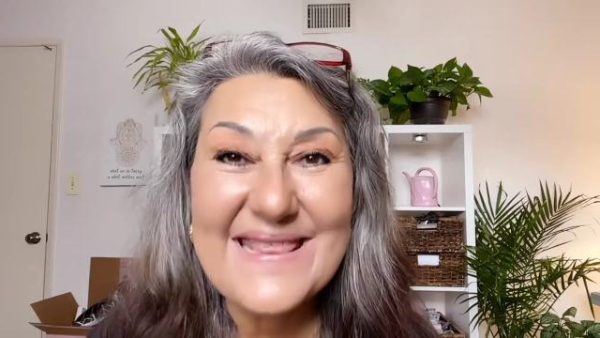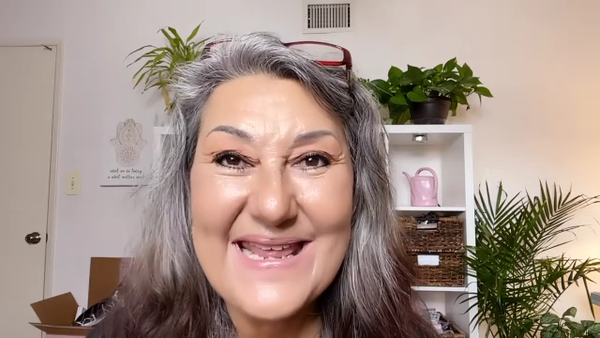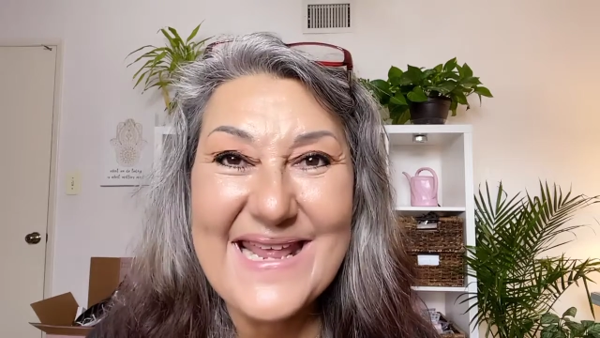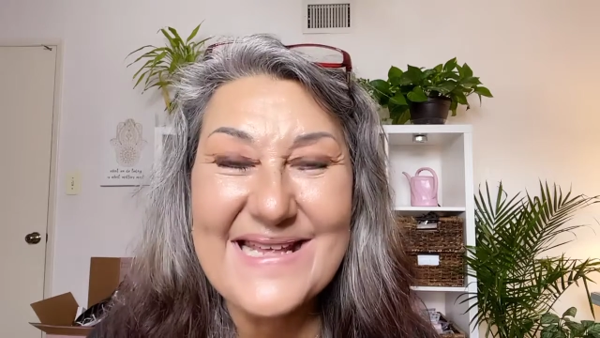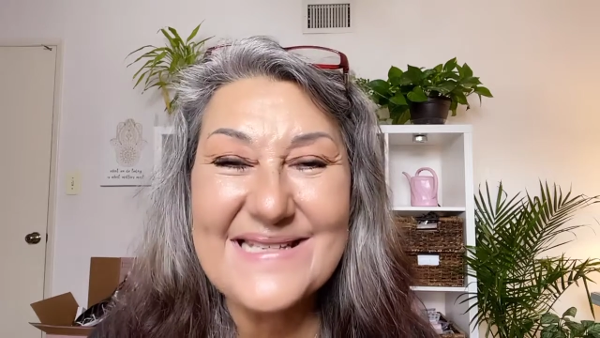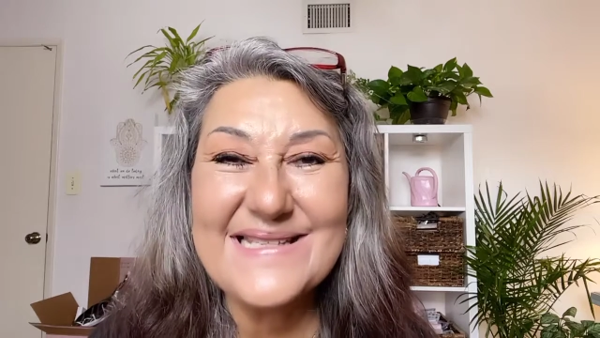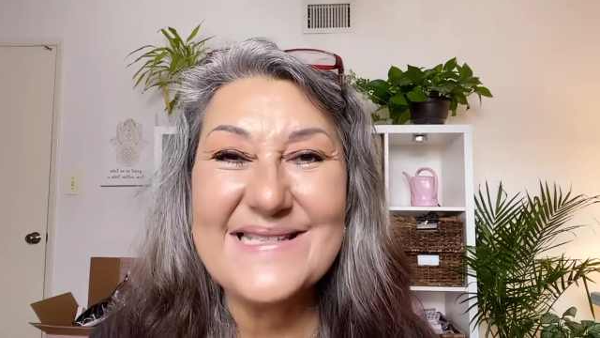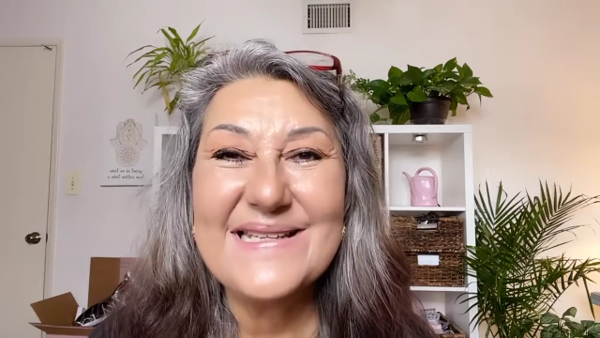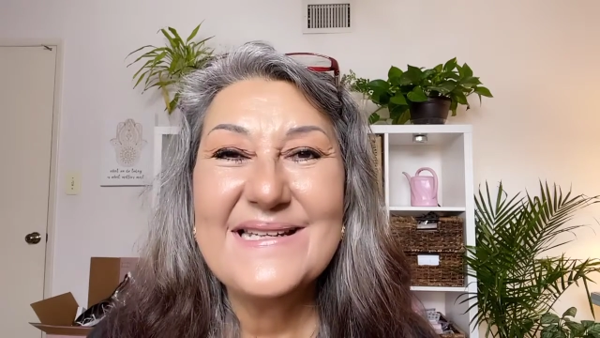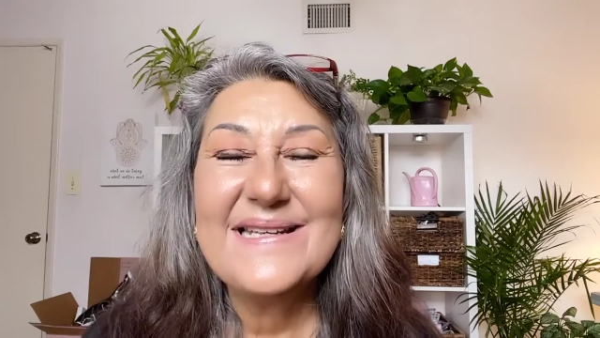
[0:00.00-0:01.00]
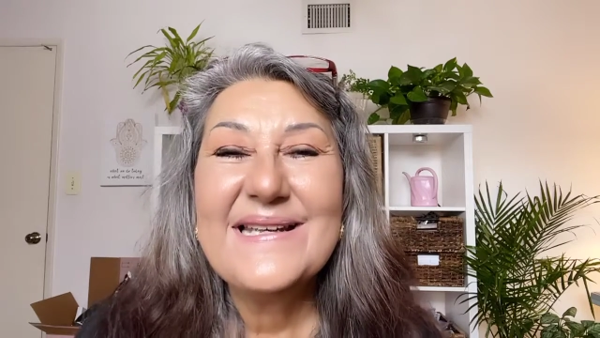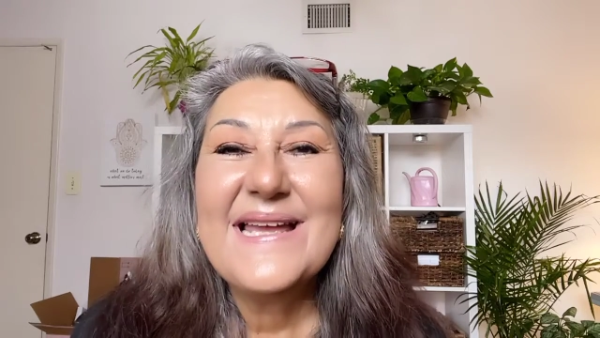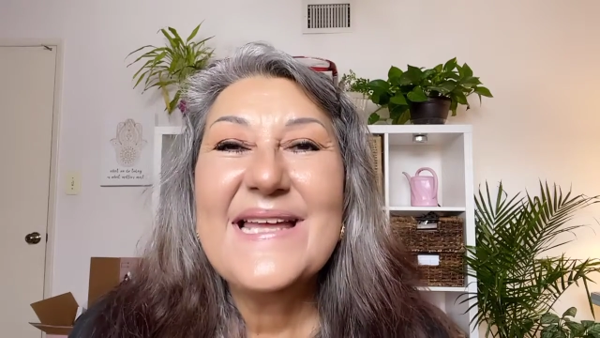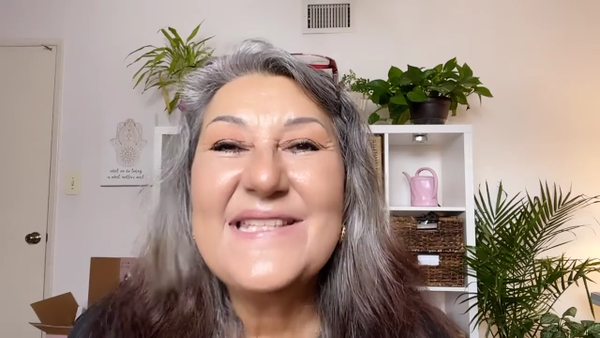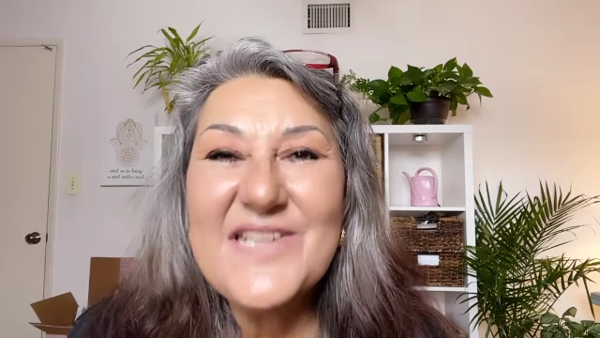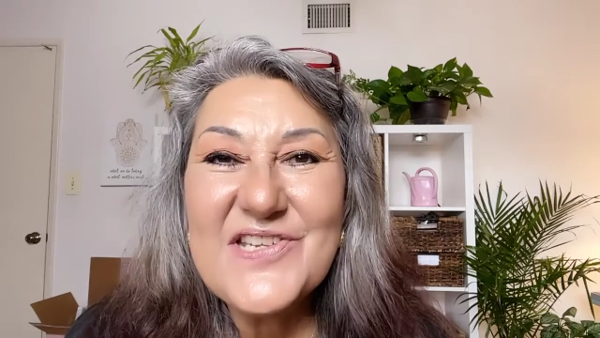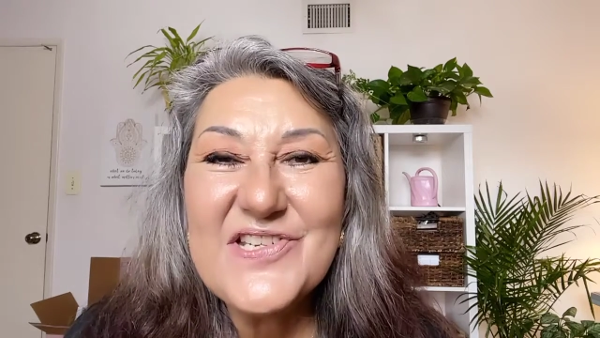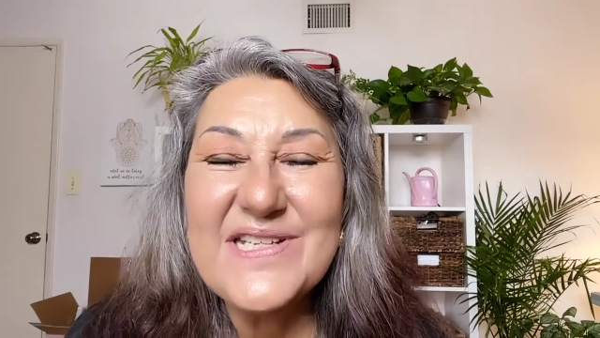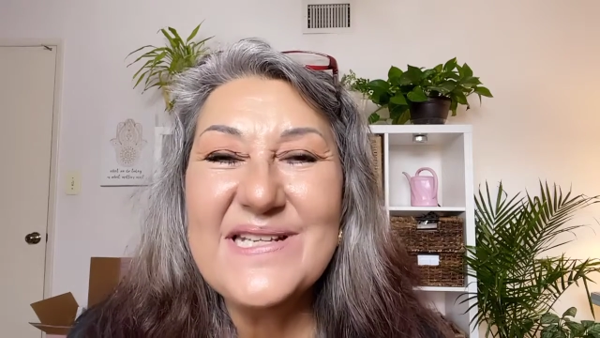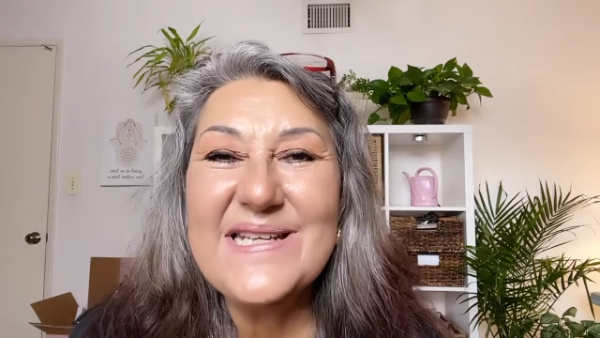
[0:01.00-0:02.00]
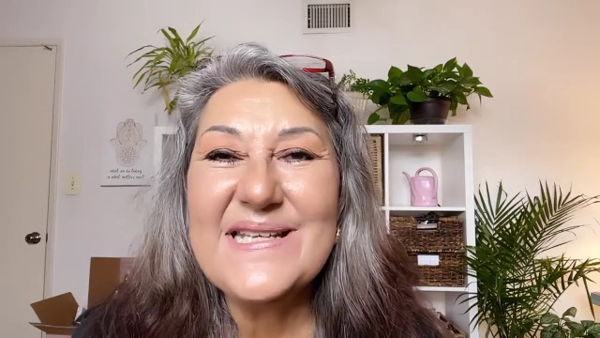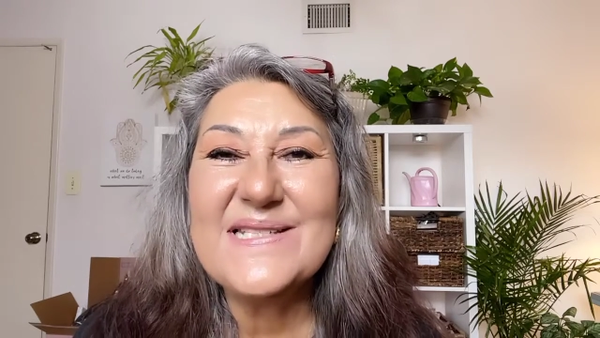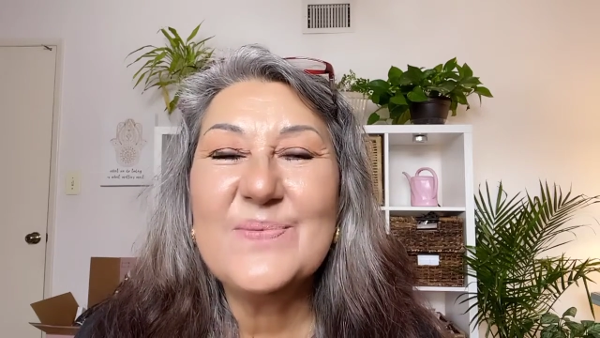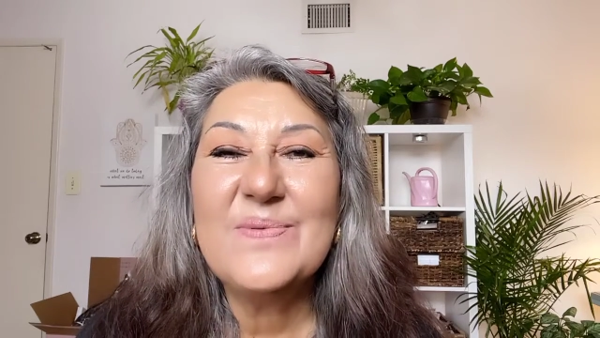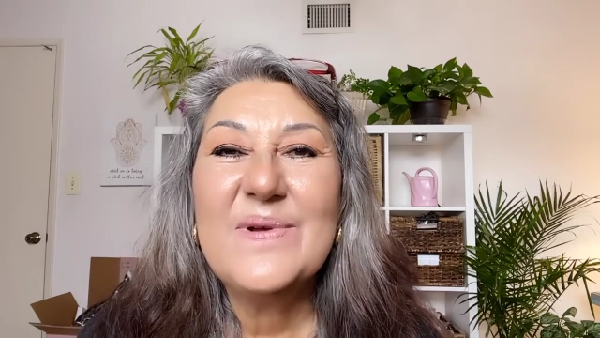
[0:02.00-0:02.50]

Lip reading: things, addition is